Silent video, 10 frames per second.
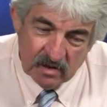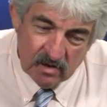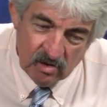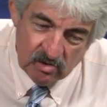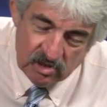
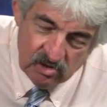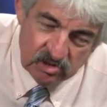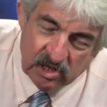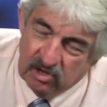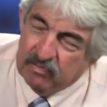you
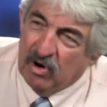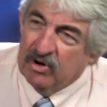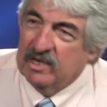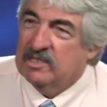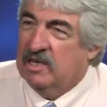said you brought
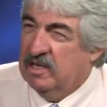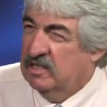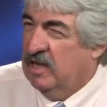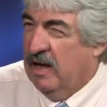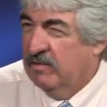these
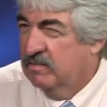kids out.